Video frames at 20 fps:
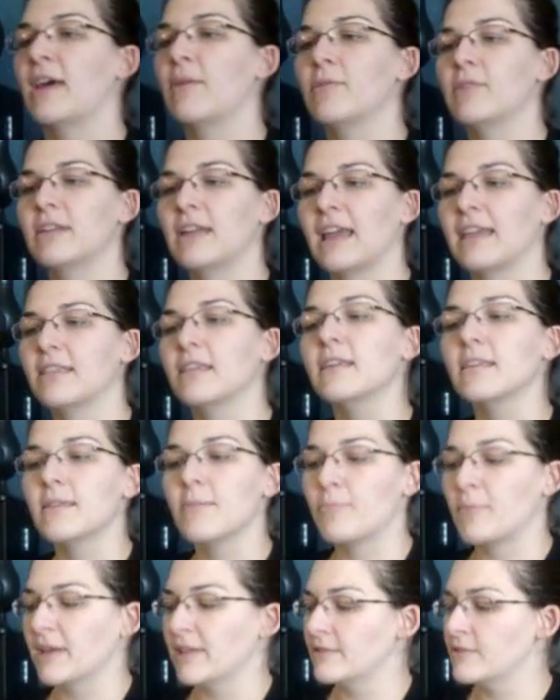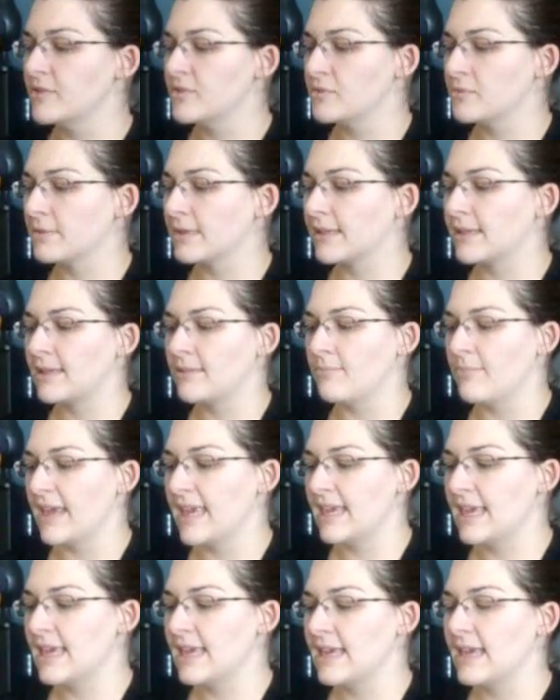that one, I think the buttons really
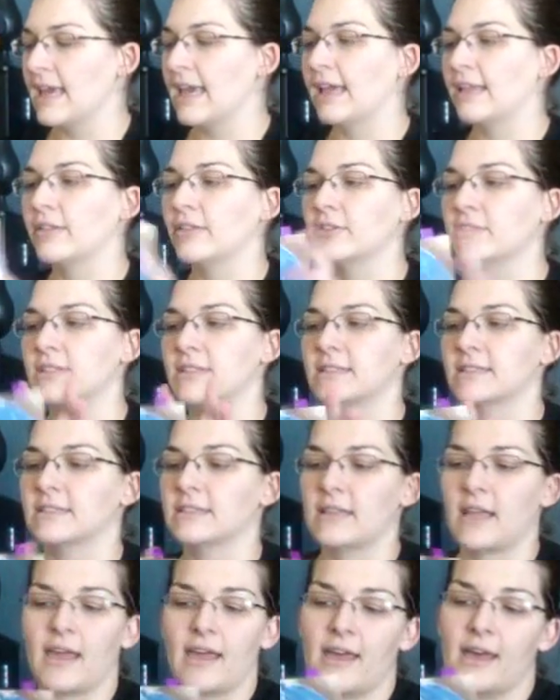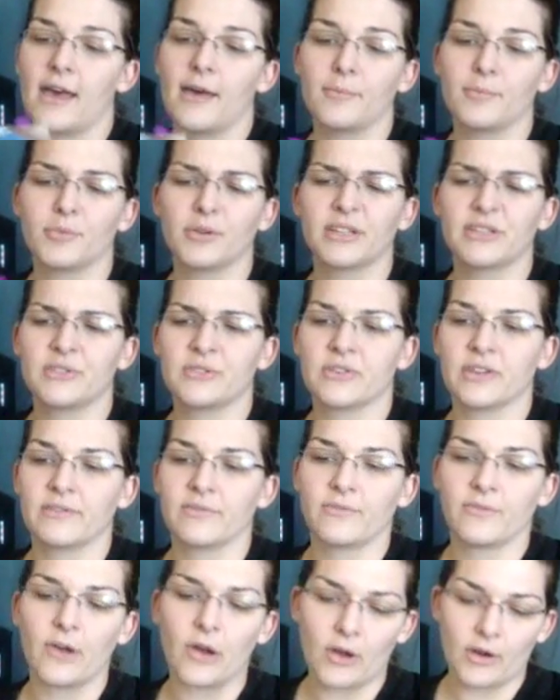make it. It looks um, pretty
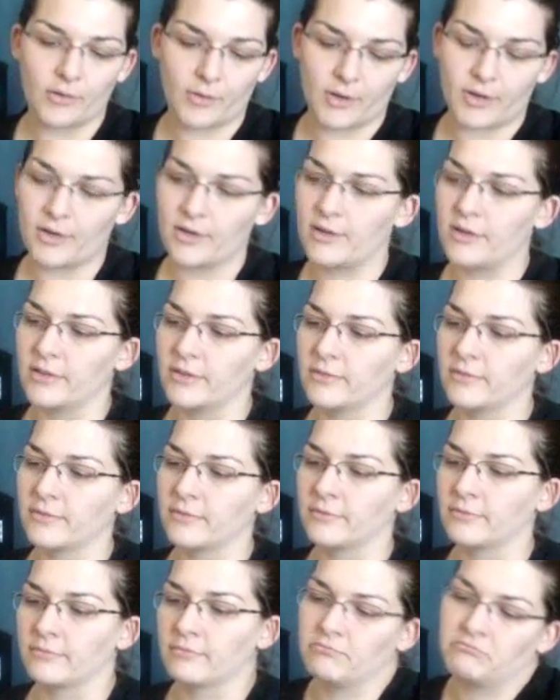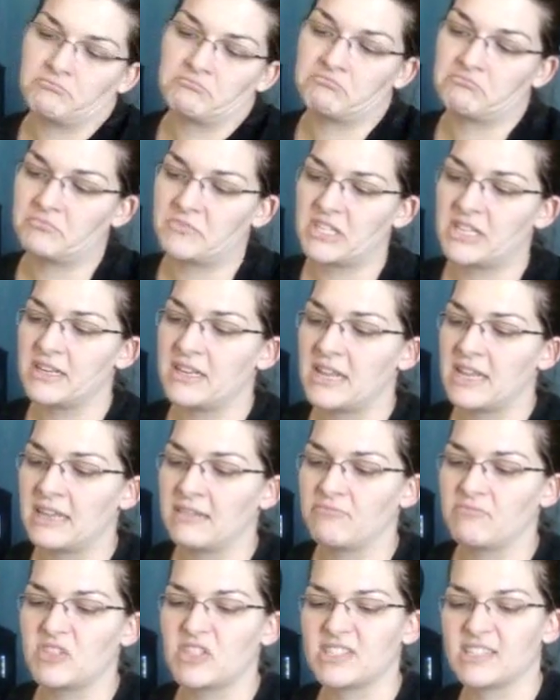straightforward to
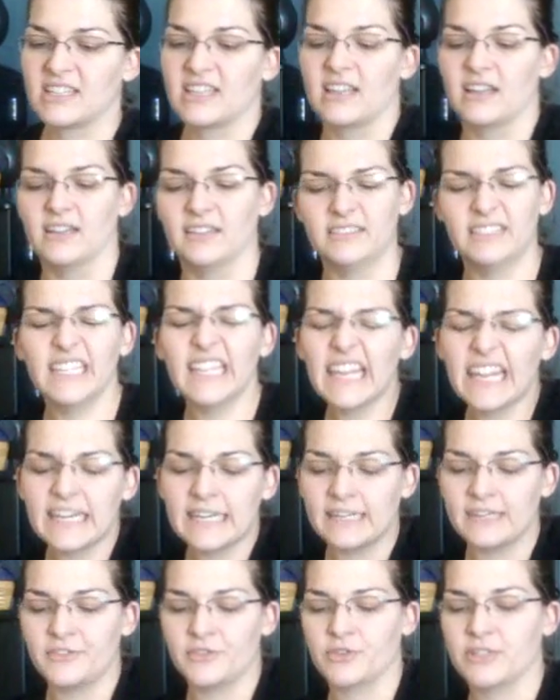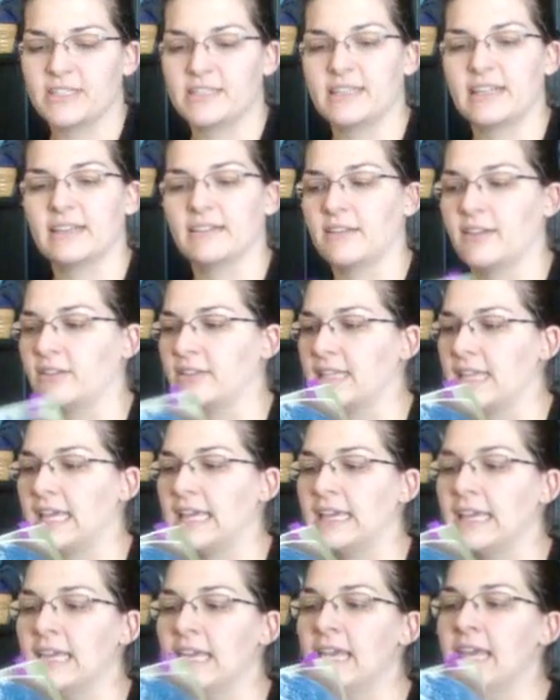knit. Just an interesting little knit.
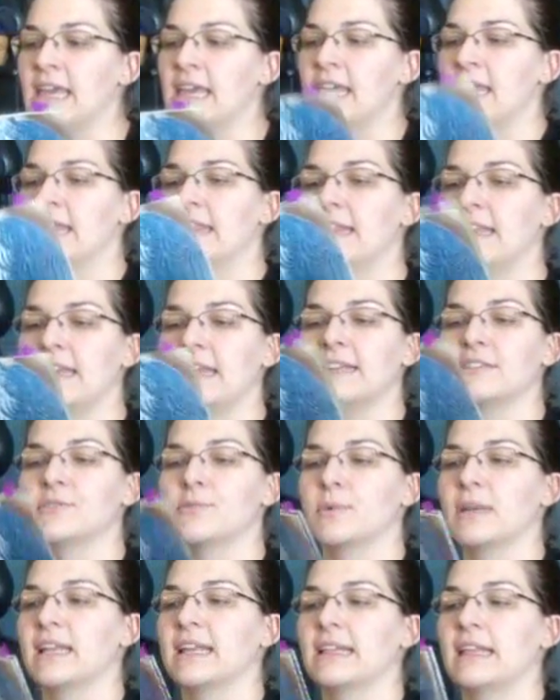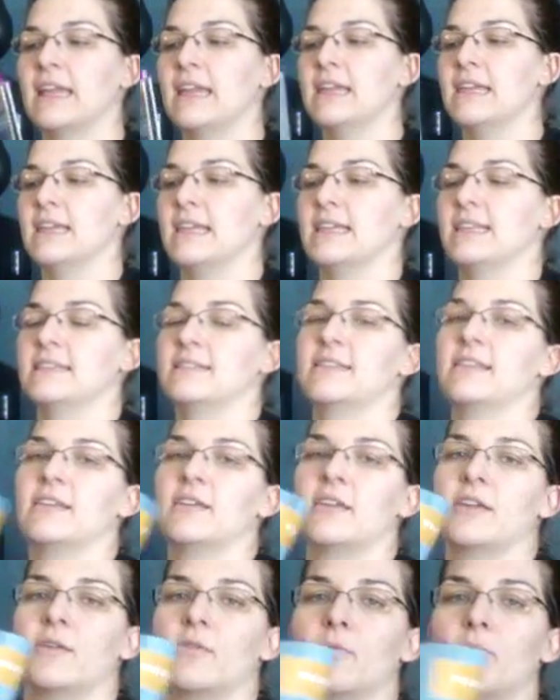The next one I like is
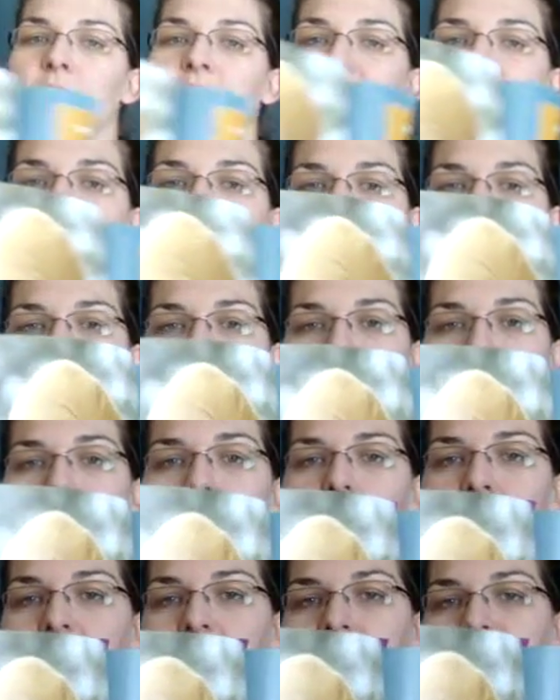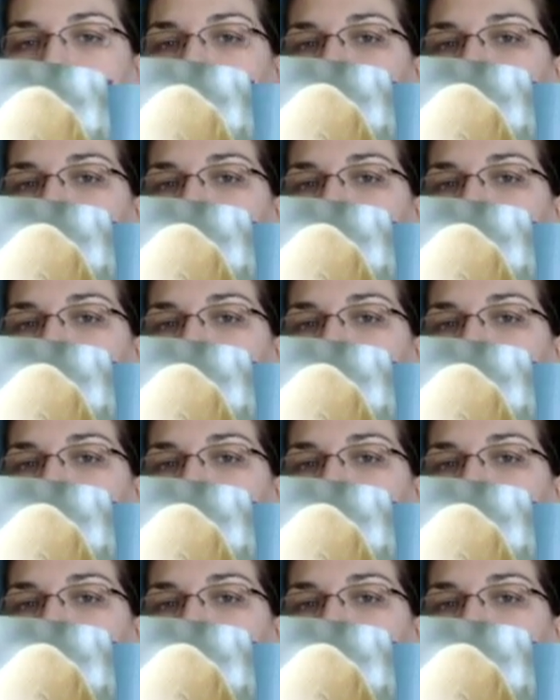the Welted Toque.